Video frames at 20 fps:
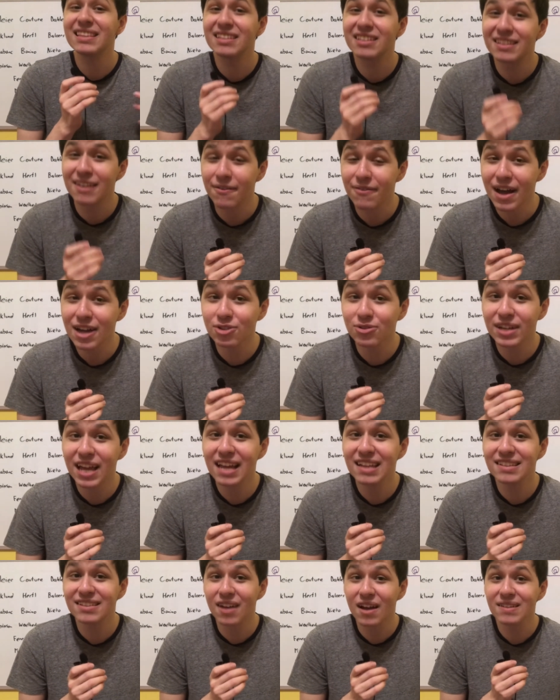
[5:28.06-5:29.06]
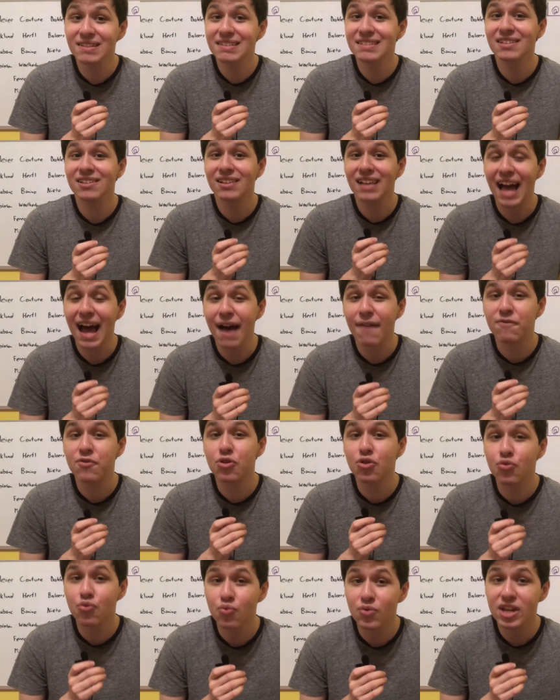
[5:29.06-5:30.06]
Evander Kane does still have
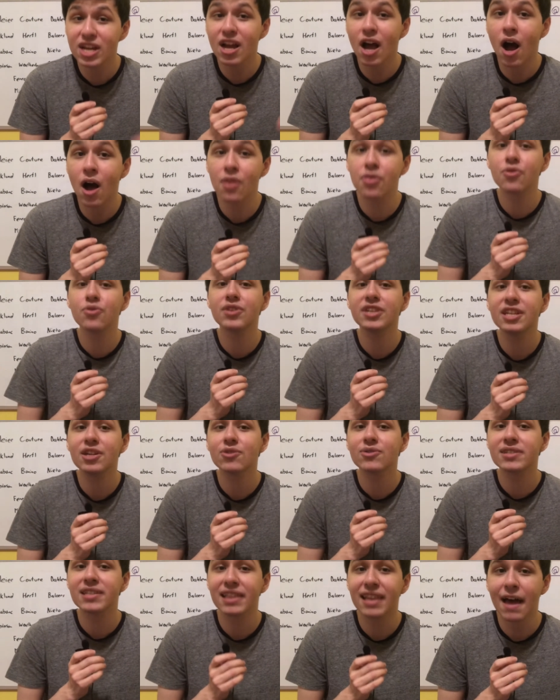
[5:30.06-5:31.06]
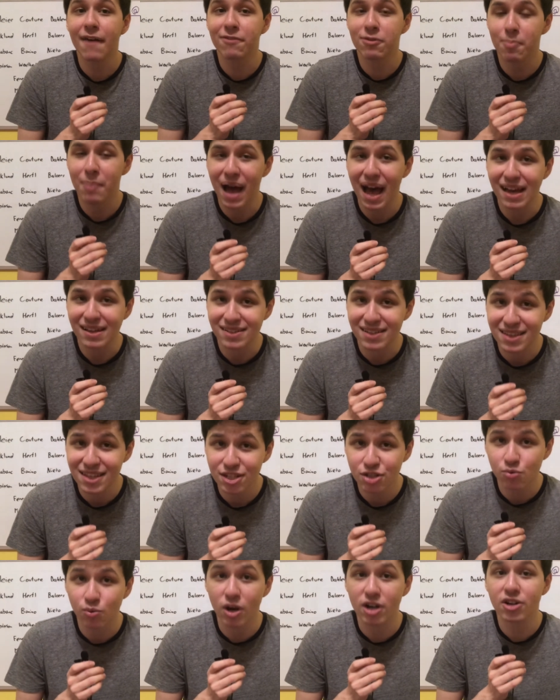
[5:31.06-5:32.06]
three other years left past
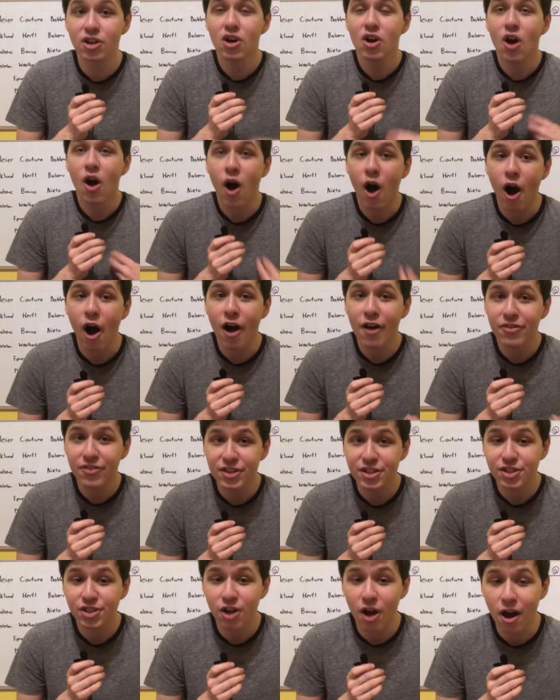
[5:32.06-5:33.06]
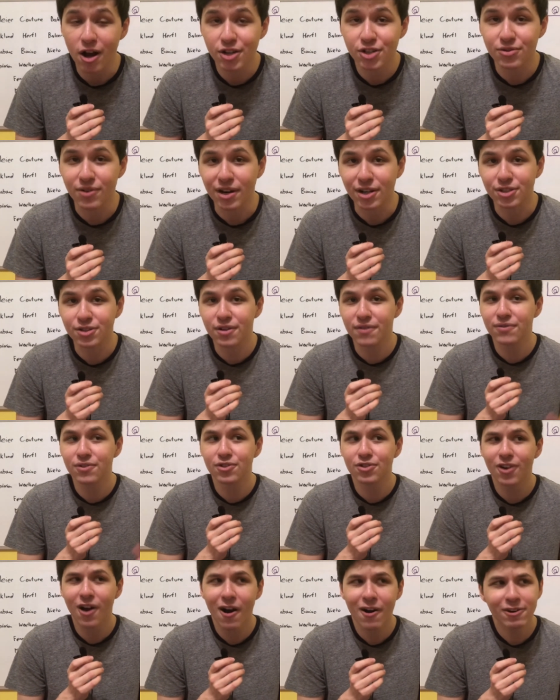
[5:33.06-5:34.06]
this one on this contract. So if you're
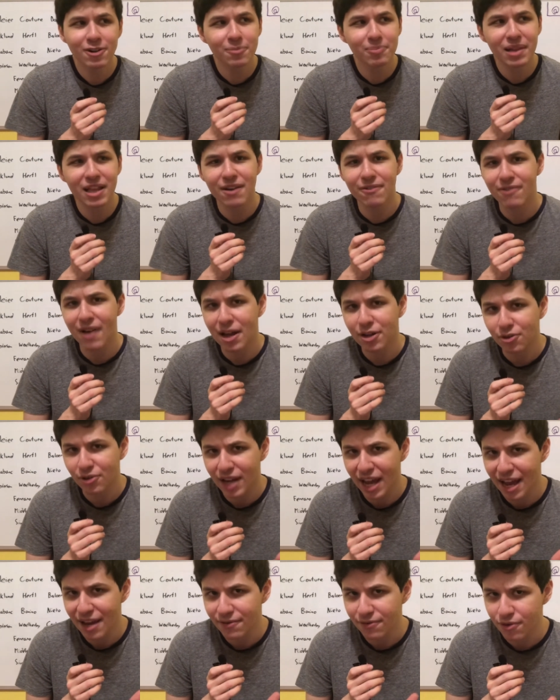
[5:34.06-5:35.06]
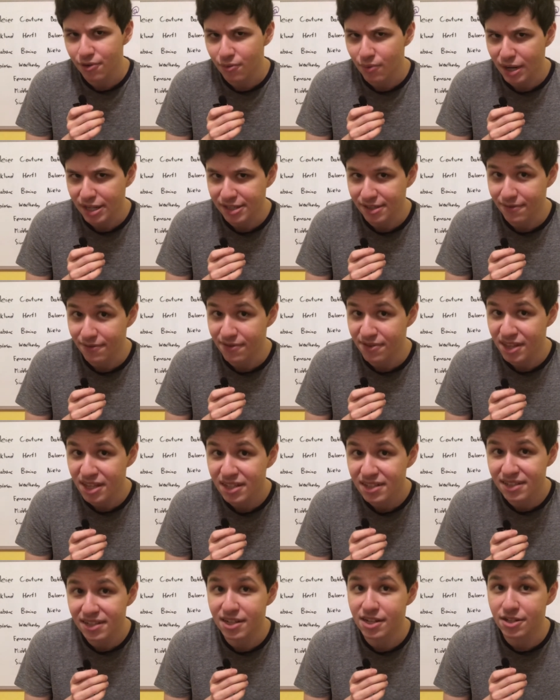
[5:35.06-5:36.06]
not going to play Evander Kane for the rest of
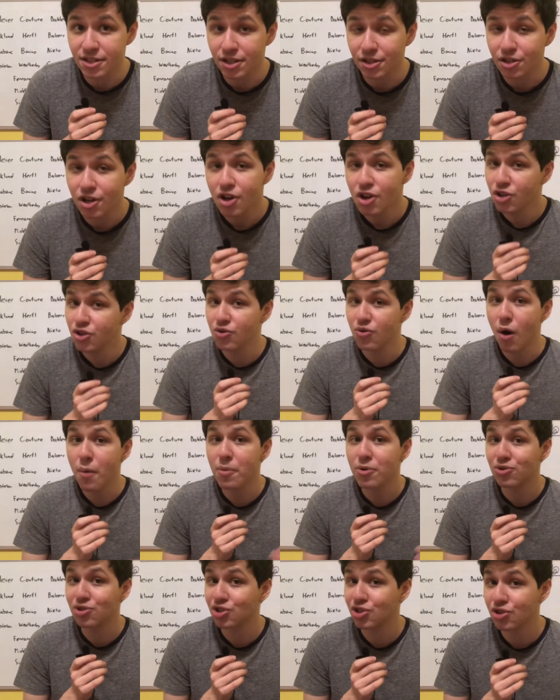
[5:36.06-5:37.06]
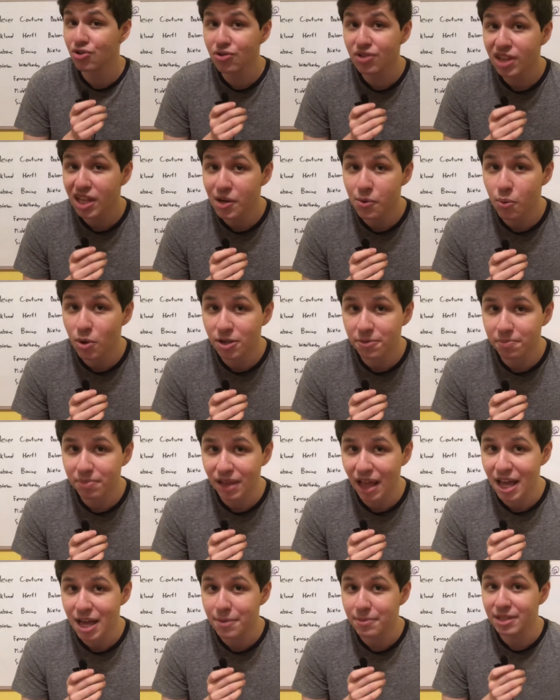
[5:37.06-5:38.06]
this season, you almost certainly wouldn't
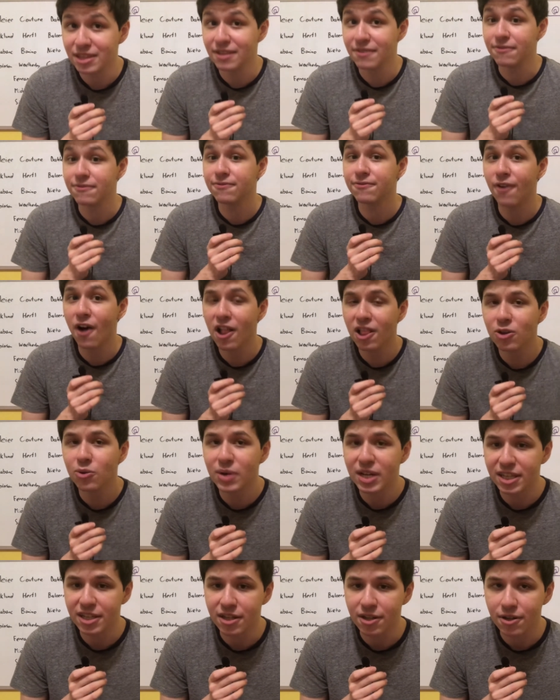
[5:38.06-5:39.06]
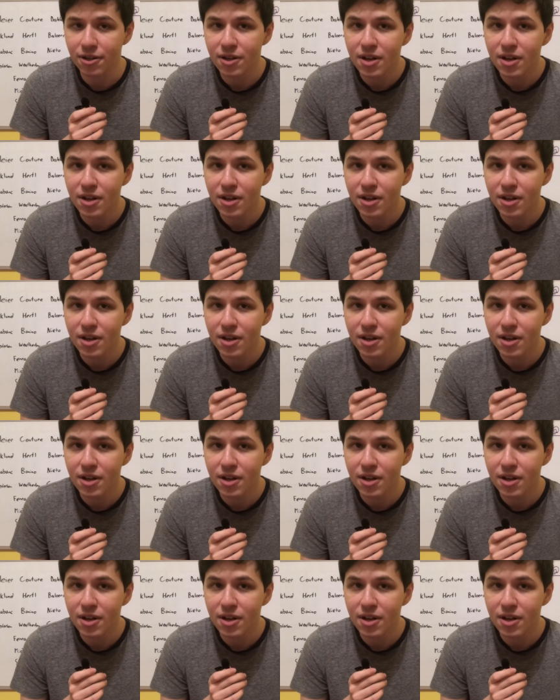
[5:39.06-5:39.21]
play him in the following year.